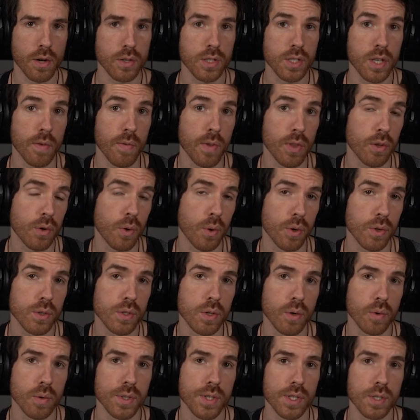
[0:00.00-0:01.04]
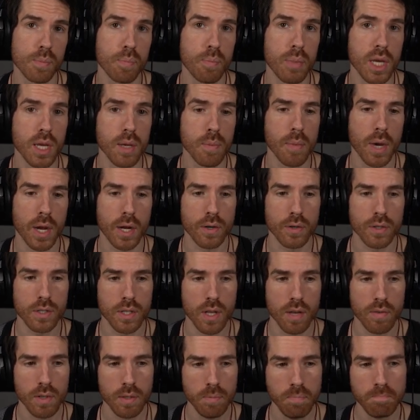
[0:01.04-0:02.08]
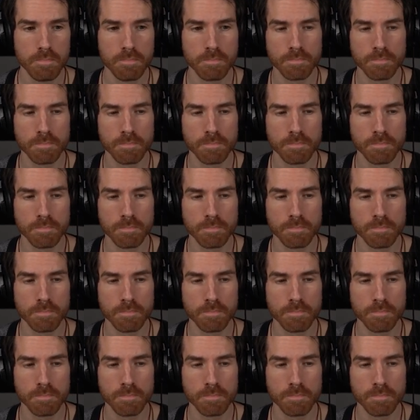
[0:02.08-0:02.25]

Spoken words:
7th chord. So this is B minor 7.